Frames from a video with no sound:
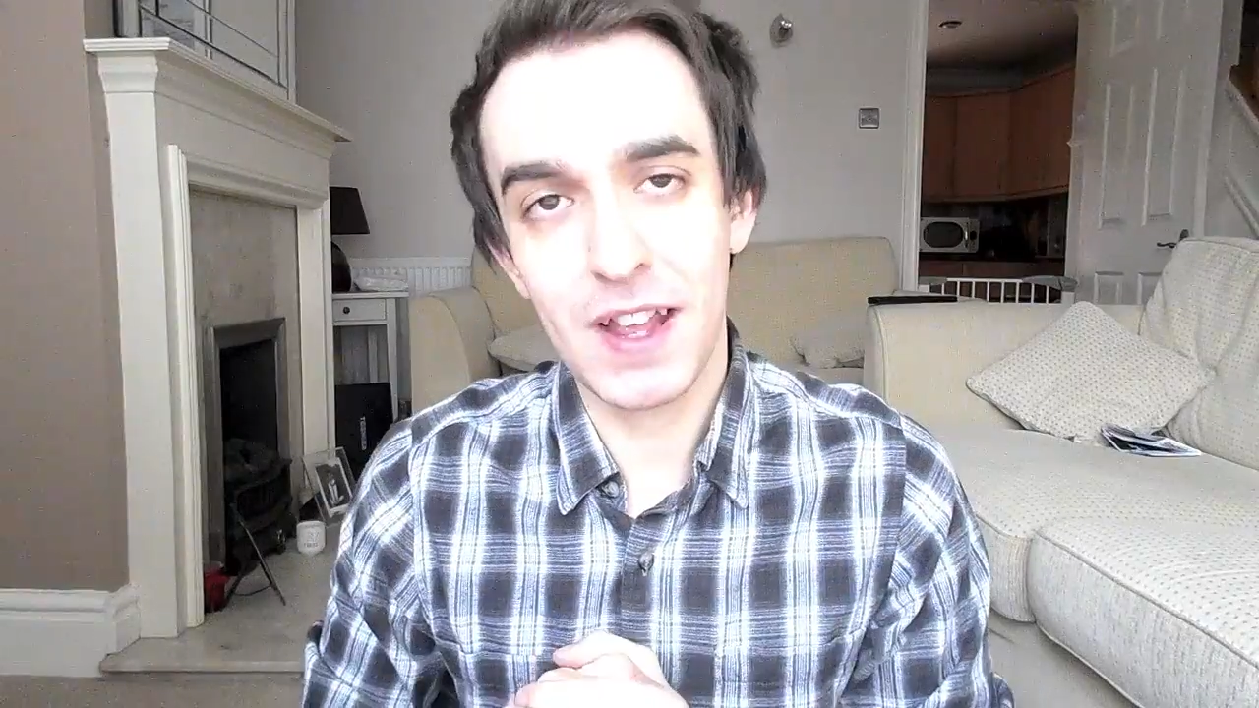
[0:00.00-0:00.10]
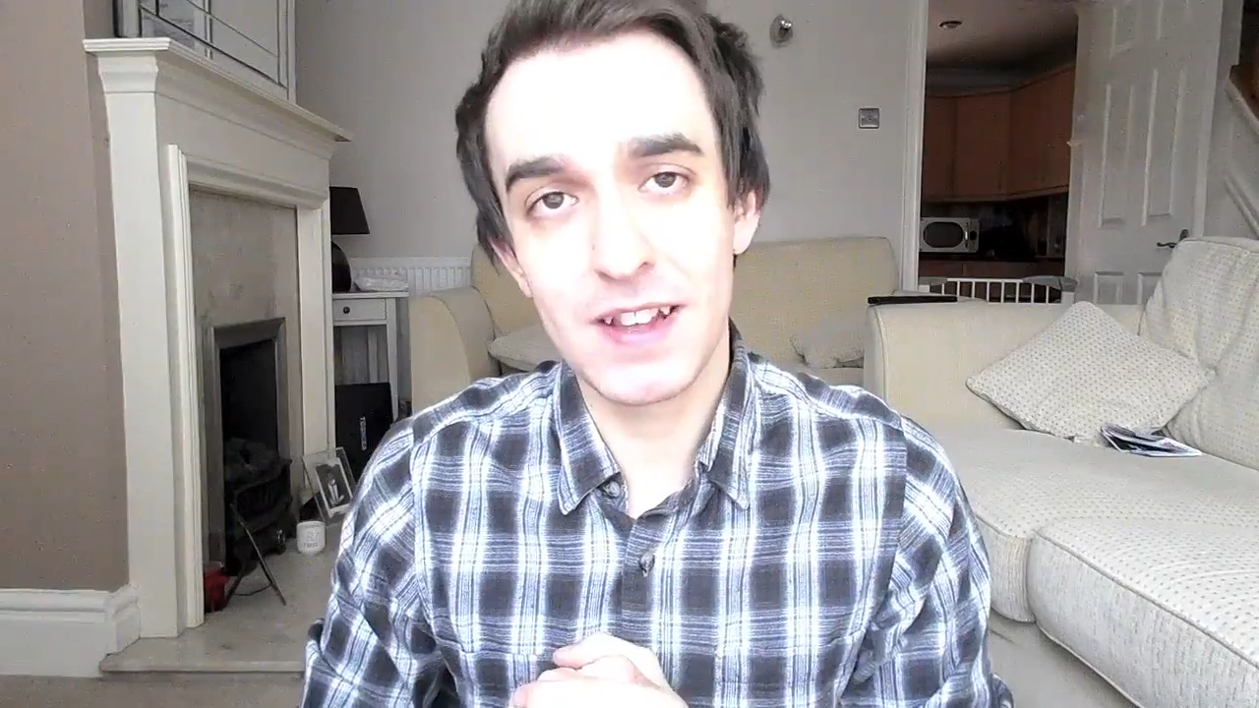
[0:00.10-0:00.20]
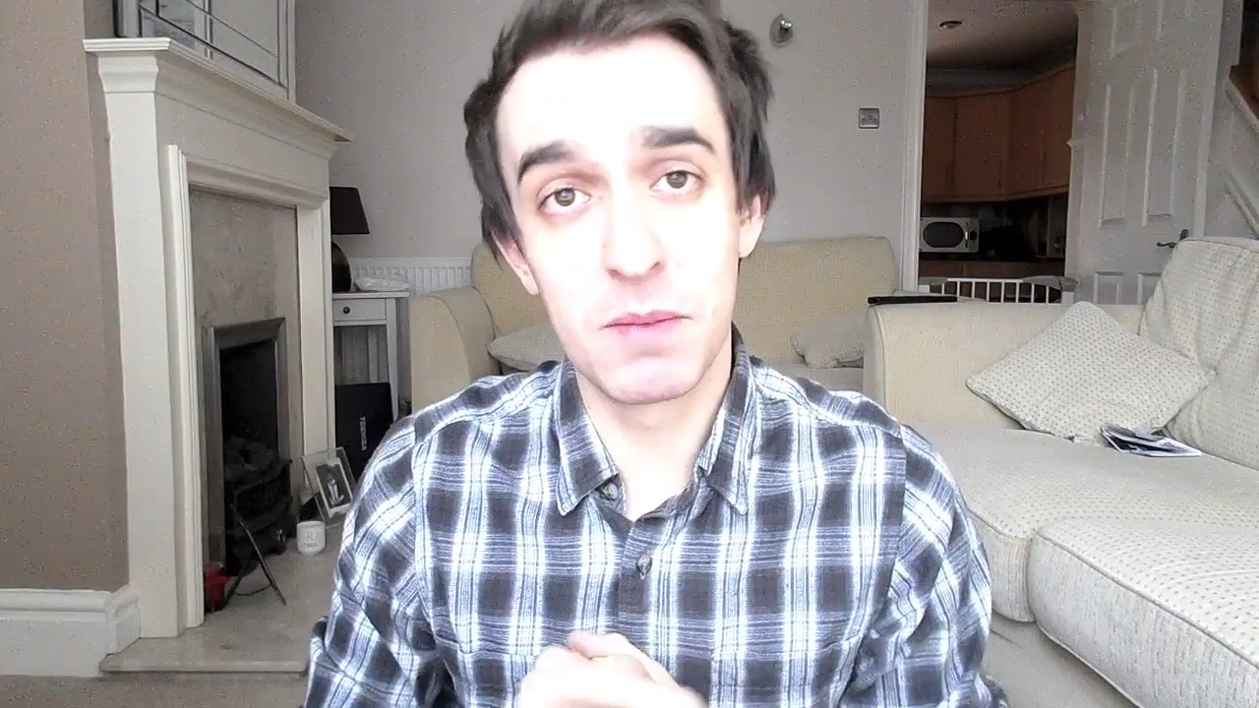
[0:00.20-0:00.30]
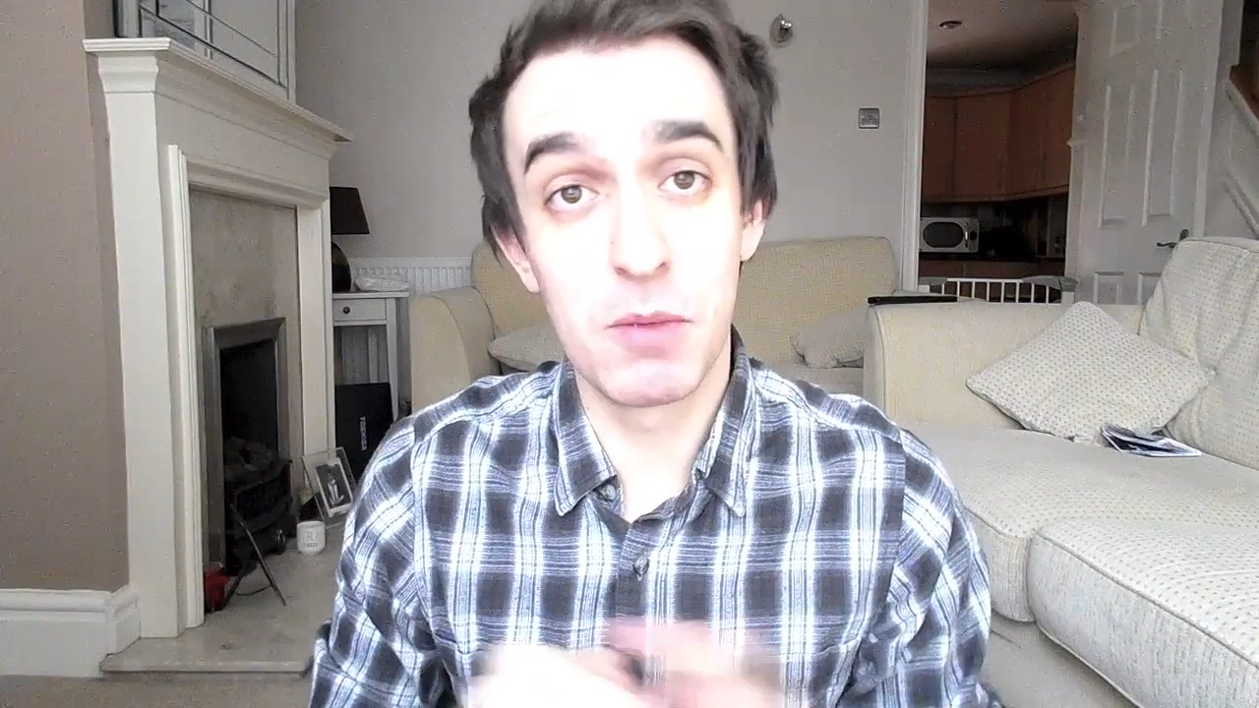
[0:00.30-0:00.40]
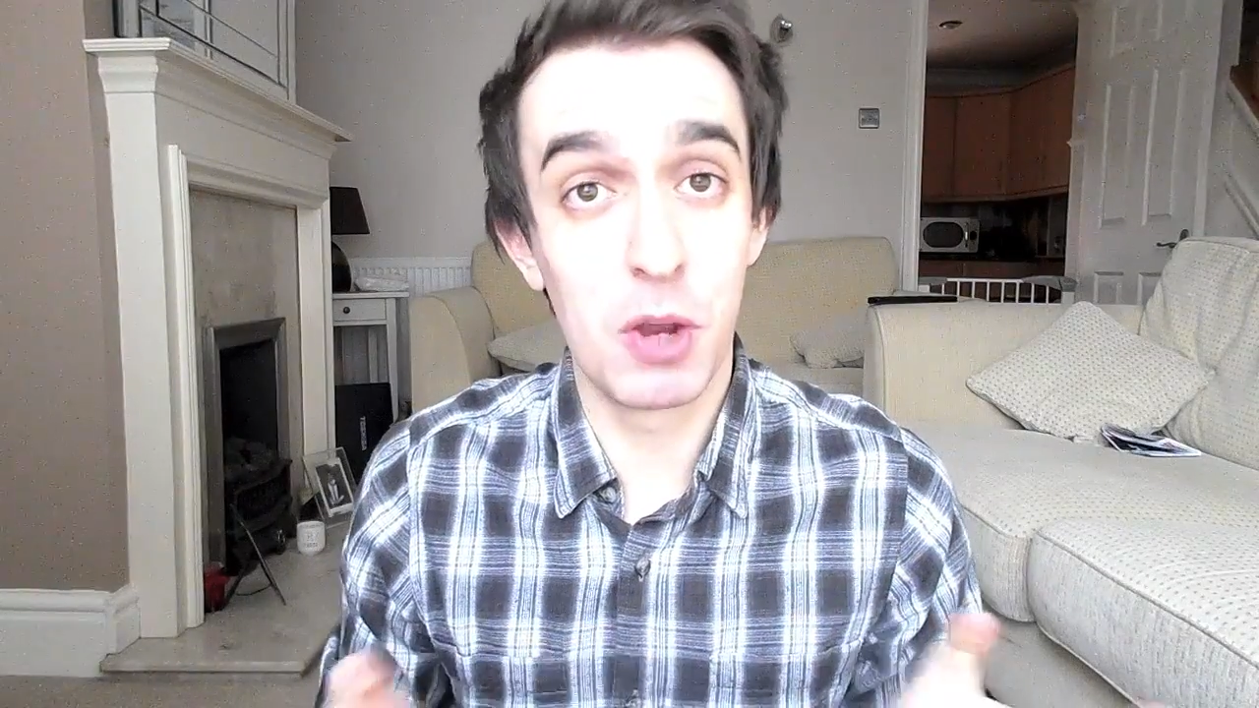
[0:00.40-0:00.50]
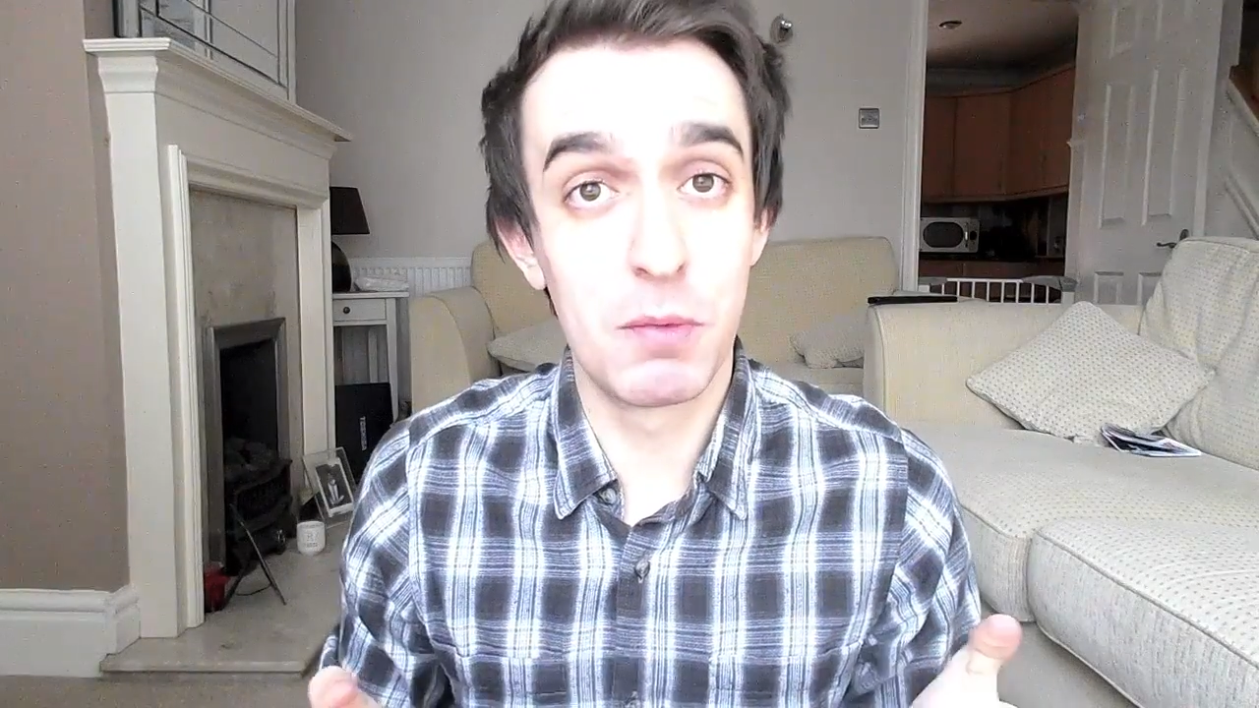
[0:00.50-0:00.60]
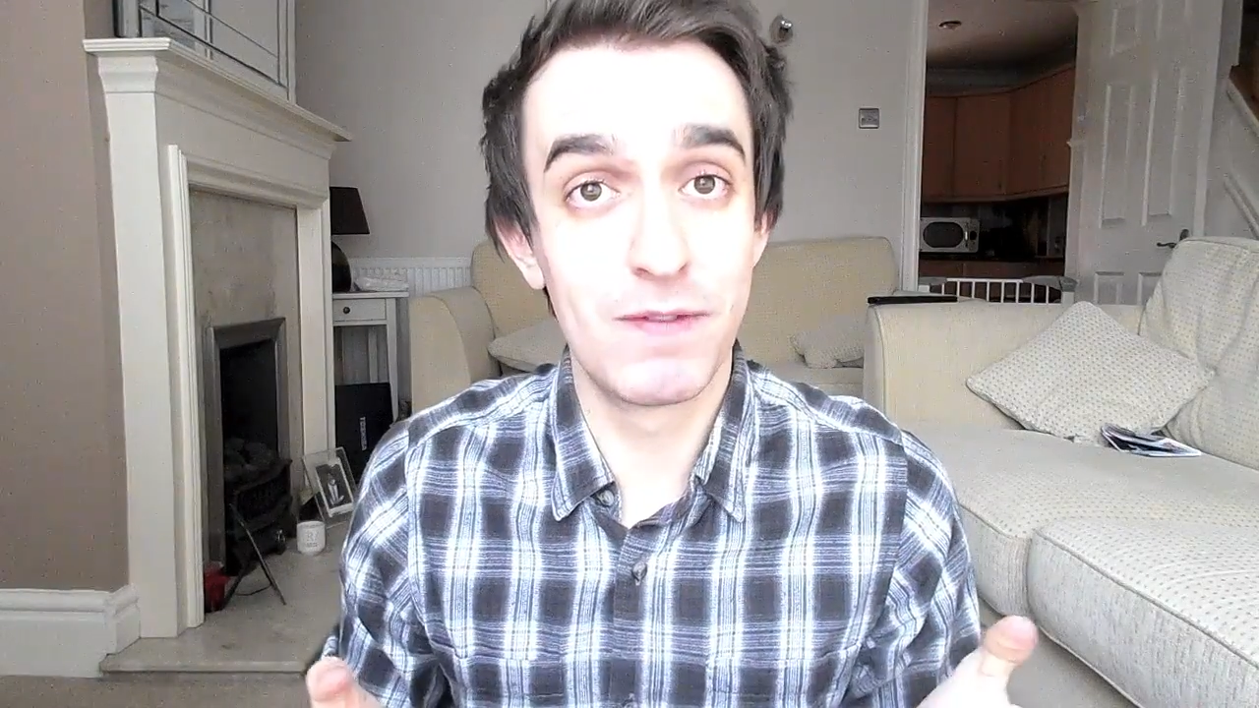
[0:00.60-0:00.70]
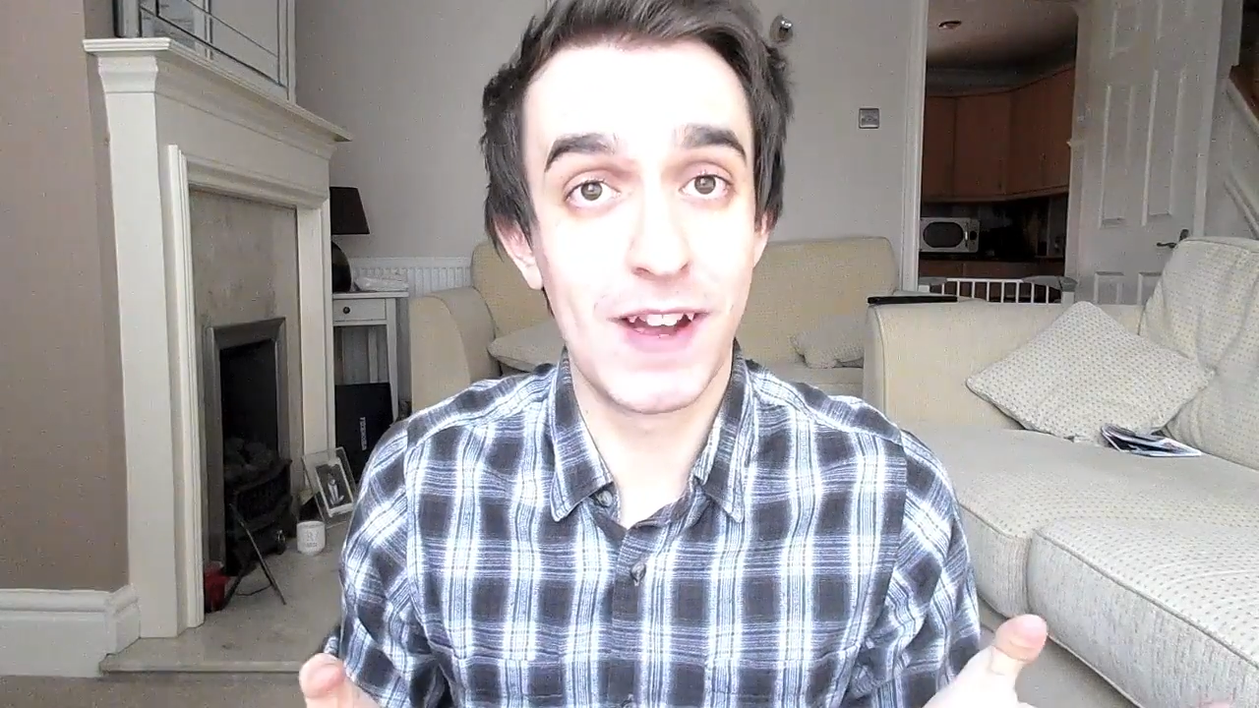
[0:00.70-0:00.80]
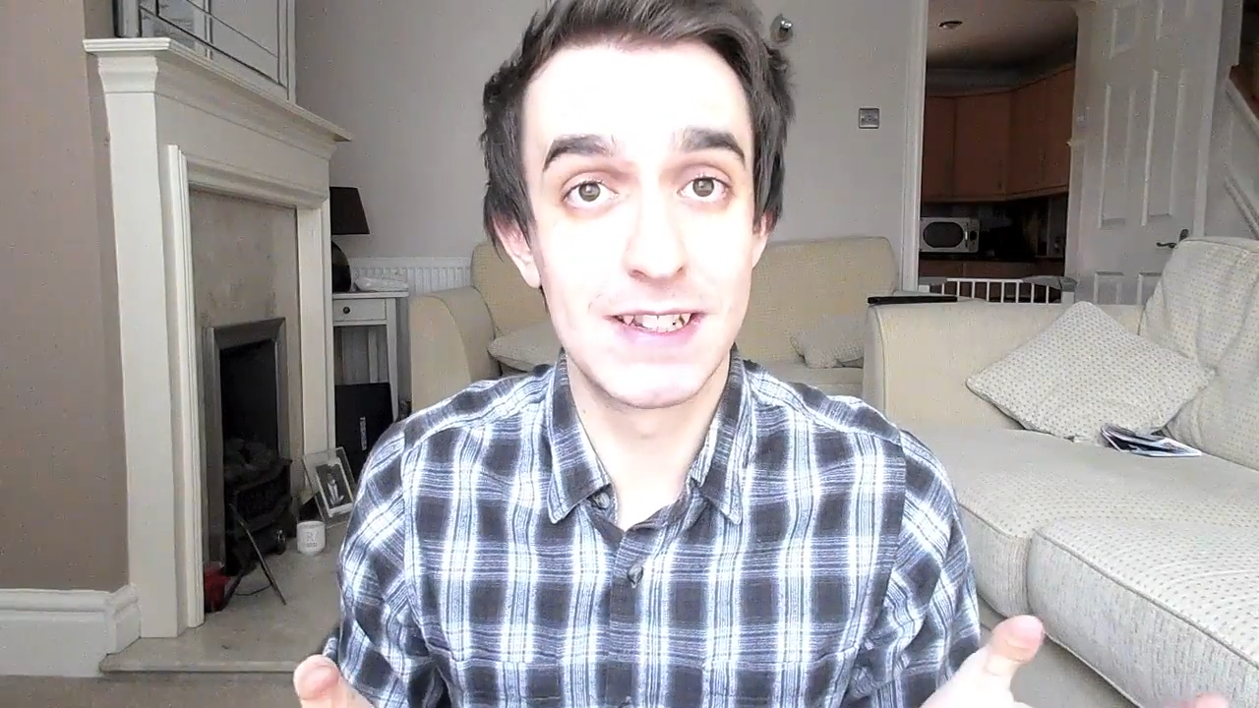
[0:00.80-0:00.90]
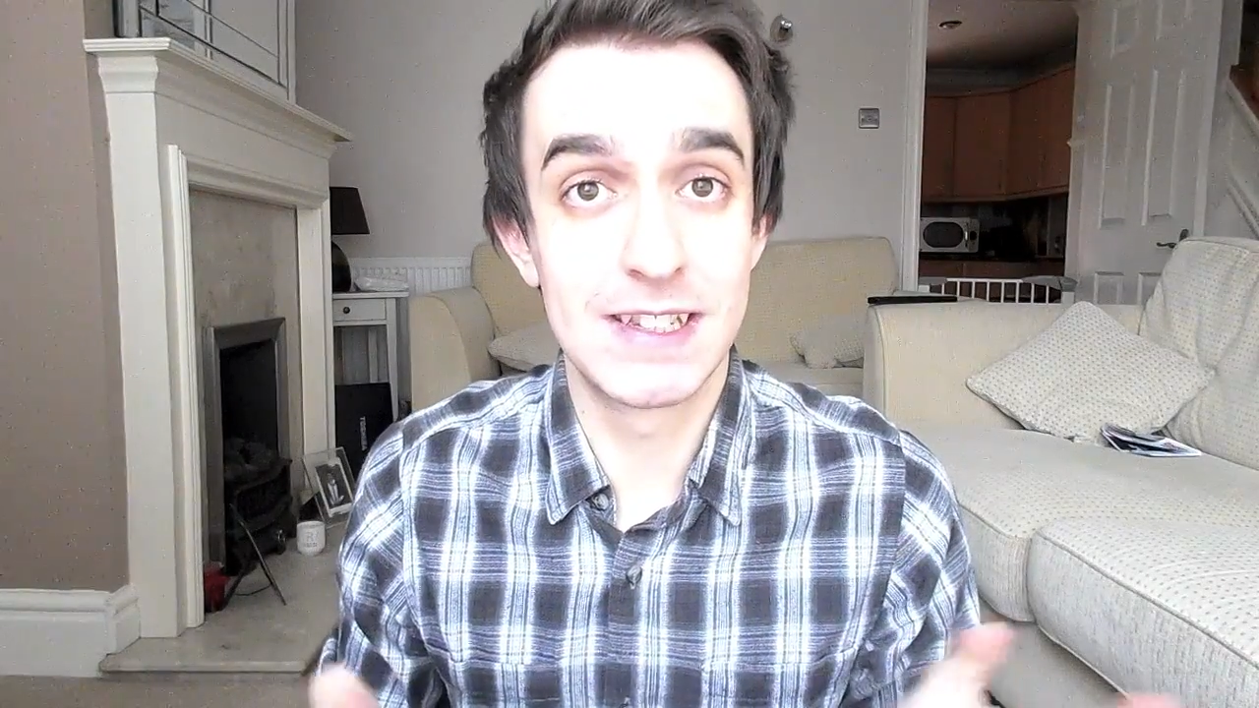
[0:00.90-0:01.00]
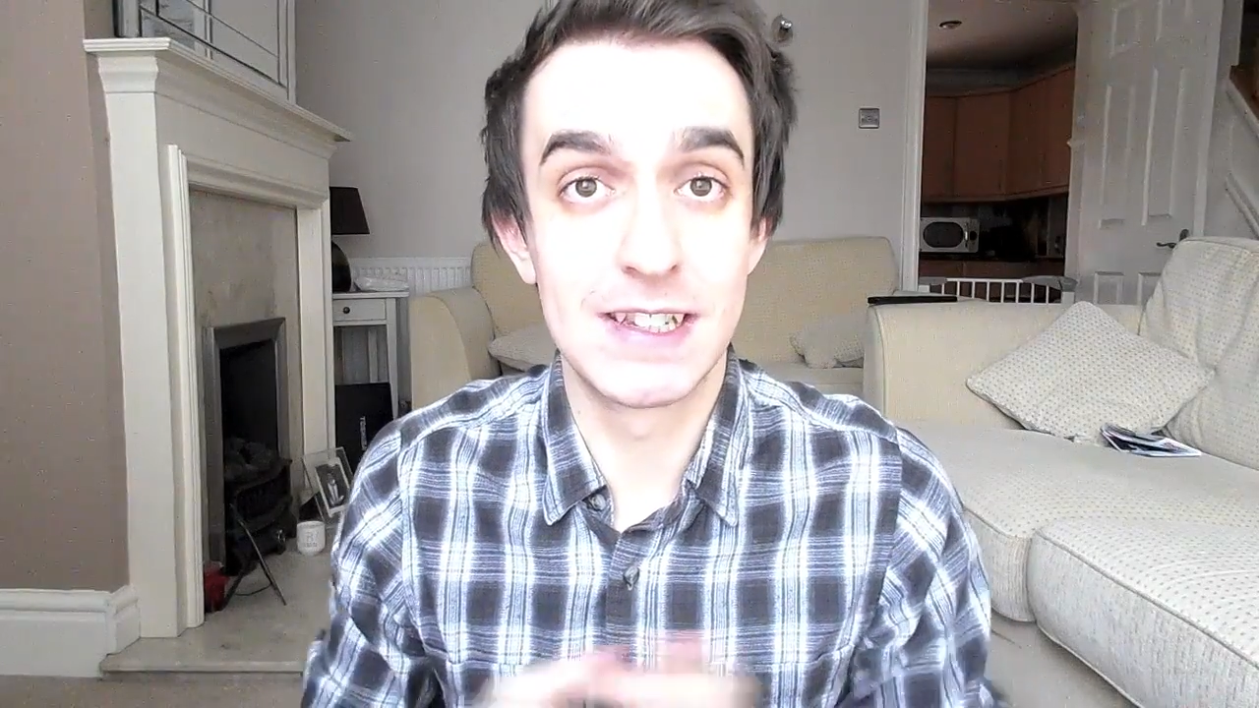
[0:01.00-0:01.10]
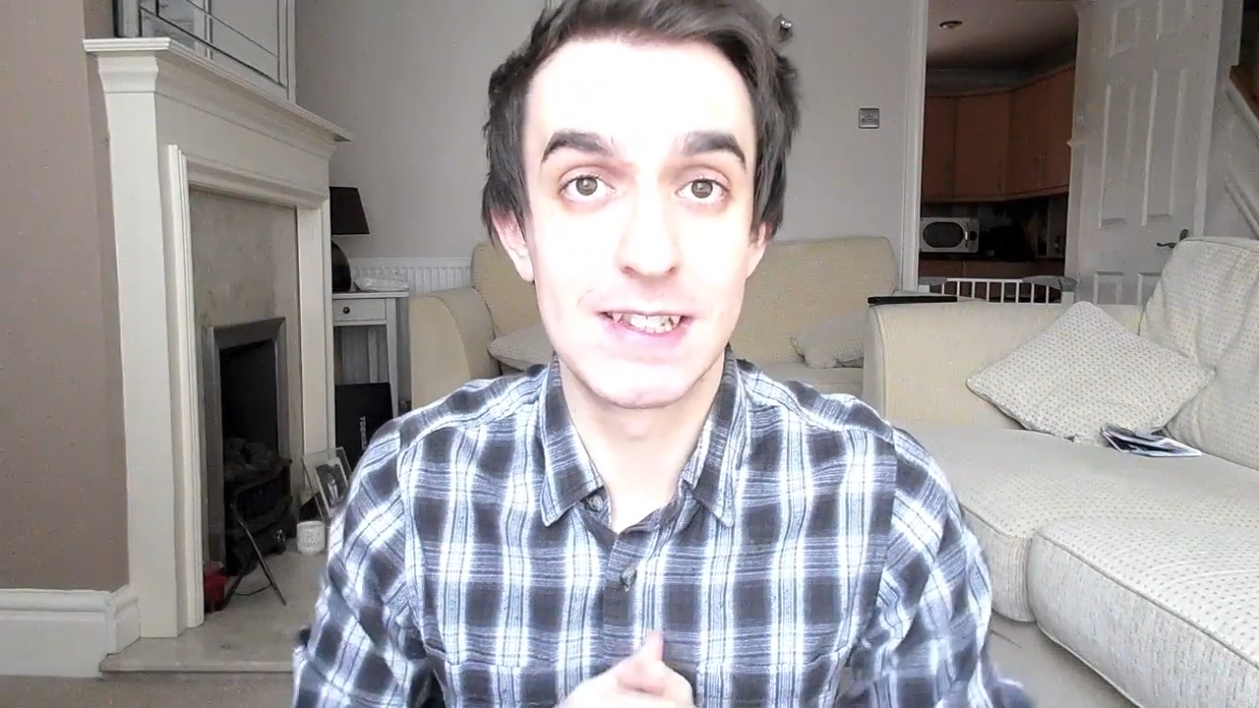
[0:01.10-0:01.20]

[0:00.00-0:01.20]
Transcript: some urban fantasy